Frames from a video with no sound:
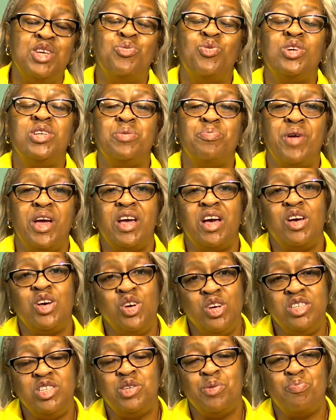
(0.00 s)
he wanted to make a
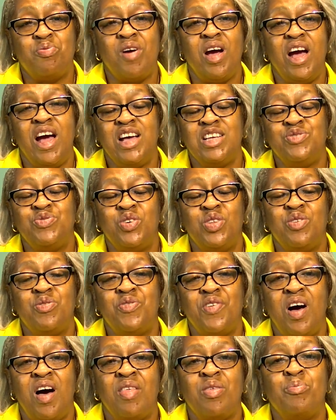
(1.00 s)
good surprise for the
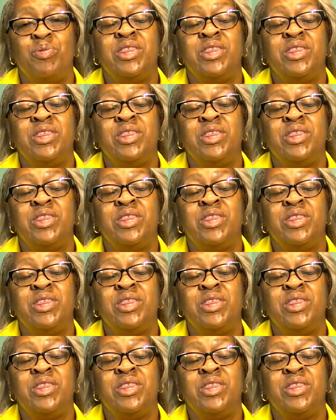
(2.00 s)
father.